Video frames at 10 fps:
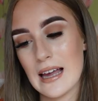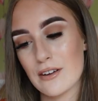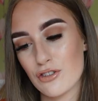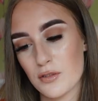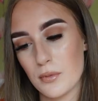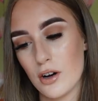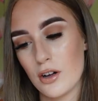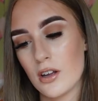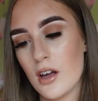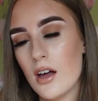Extra
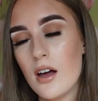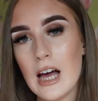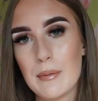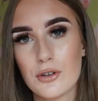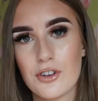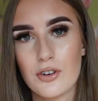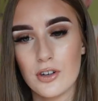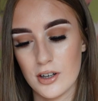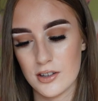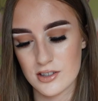small and
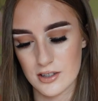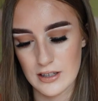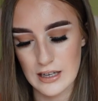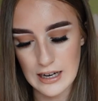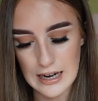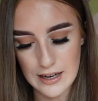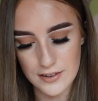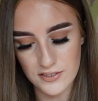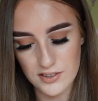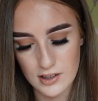multicoloured,
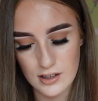and